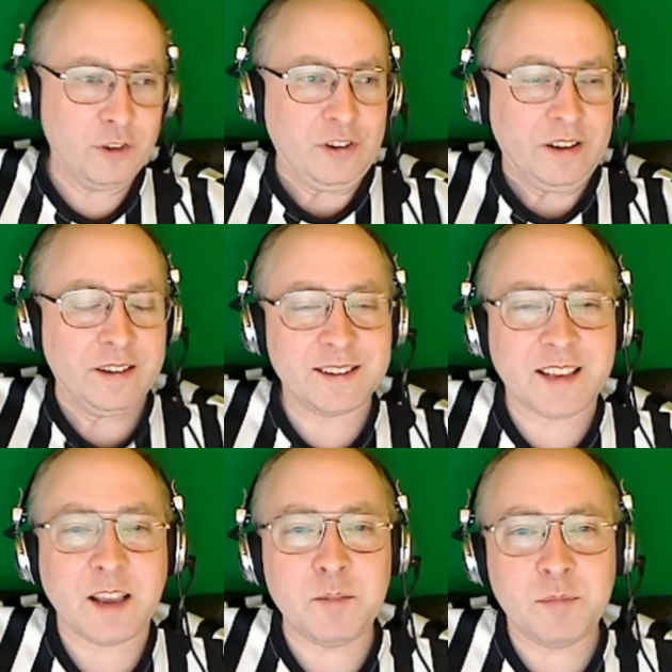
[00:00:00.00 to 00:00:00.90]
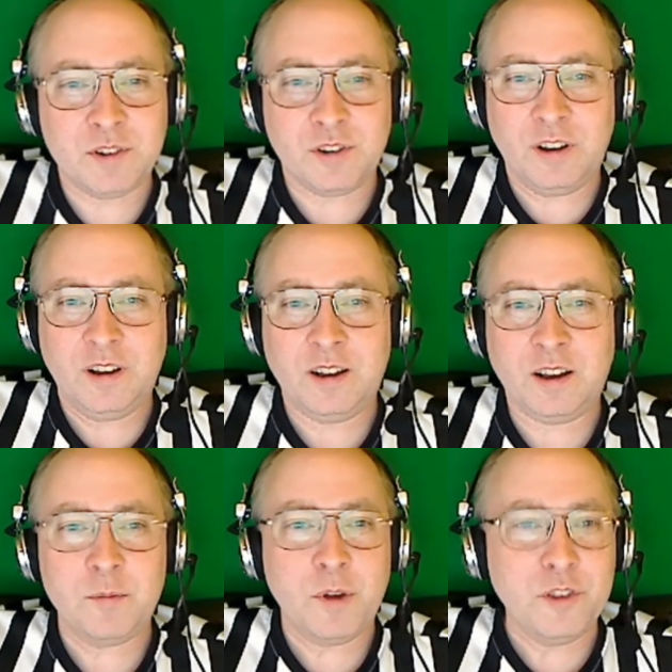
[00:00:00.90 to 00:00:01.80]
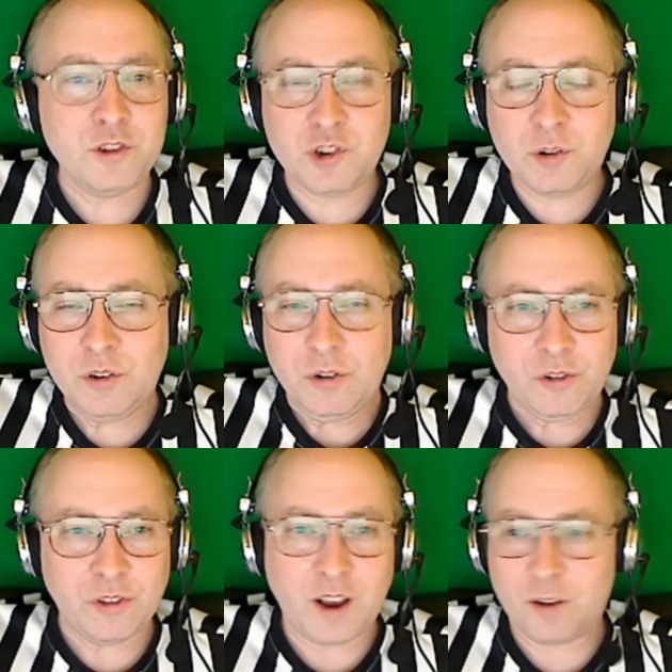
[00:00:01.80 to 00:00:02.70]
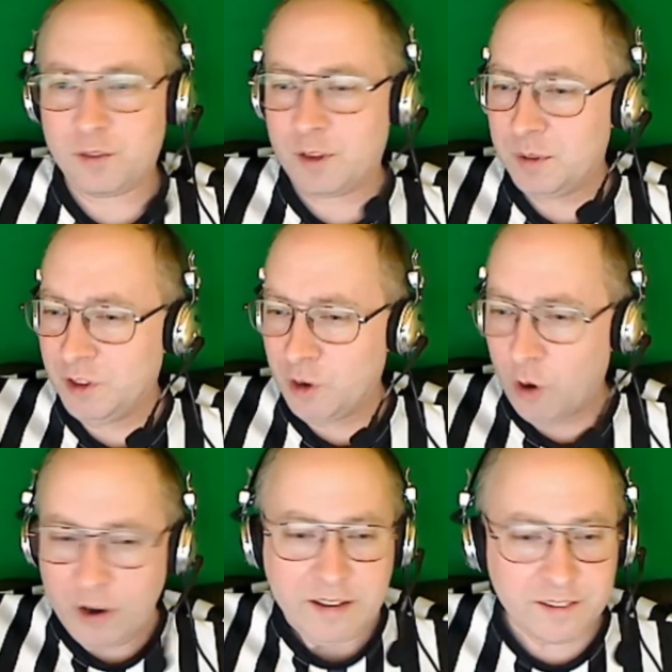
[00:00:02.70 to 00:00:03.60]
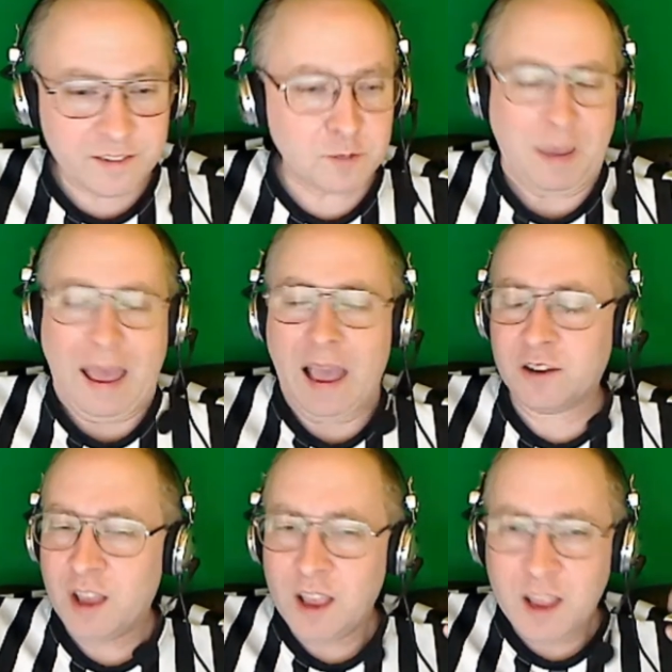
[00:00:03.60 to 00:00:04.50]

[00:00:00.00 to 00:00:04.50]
this excitement among the juniors there. I mean, the audience is packed.